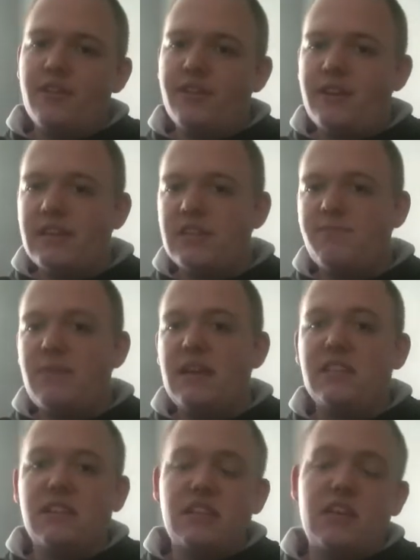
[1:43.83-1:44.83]
There is
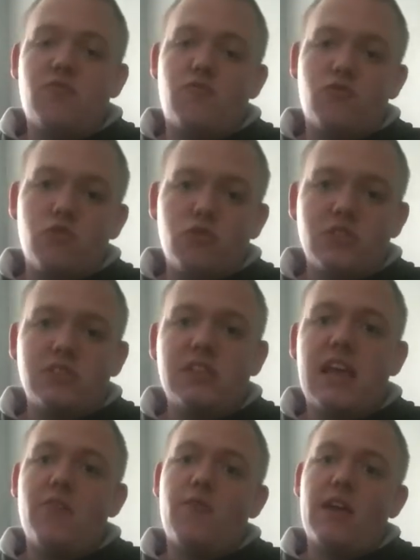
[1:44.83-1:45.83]
basically rules
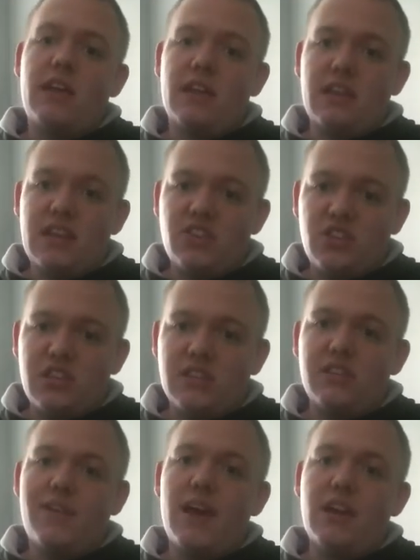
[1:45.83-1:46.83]
and
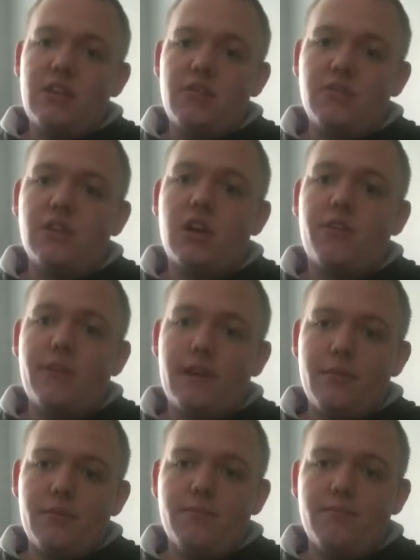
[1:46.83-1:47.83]
regulations of how to use a crib.